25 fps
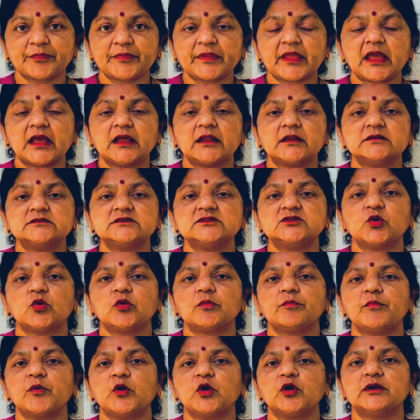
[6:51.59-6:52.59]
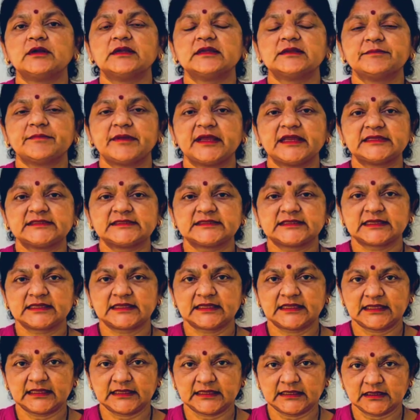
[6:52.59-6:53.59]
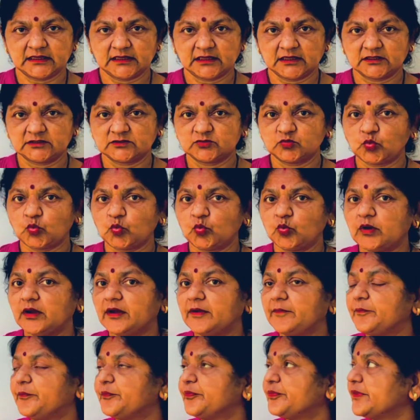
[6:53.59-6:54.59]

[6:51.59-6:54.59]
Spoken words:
are no more existing here in Goa,